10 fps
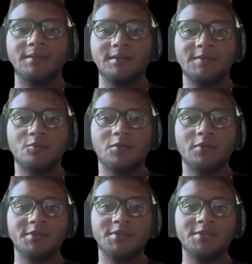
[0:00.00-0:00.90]
This
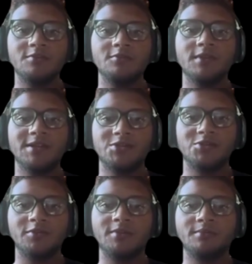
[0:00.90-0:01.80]
work showed that
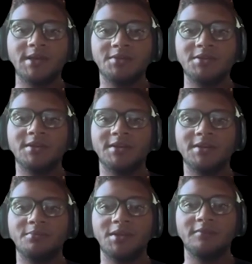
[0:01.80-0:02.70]
string matching
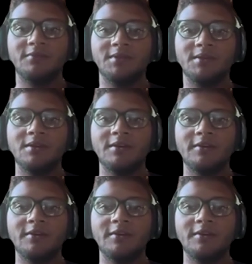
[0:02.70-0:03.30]
can benefit